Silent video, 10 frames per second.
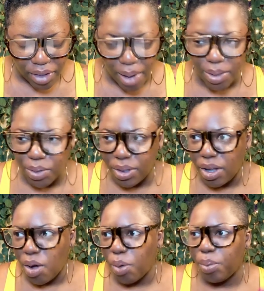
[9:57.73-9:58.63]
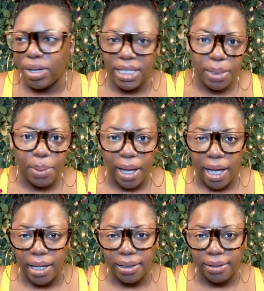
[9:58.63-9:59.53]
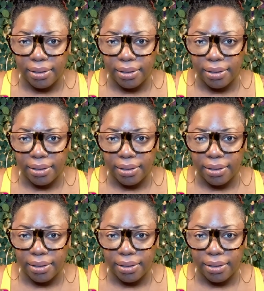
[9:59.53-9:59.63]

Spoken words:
I'm doing the Oprah Deepak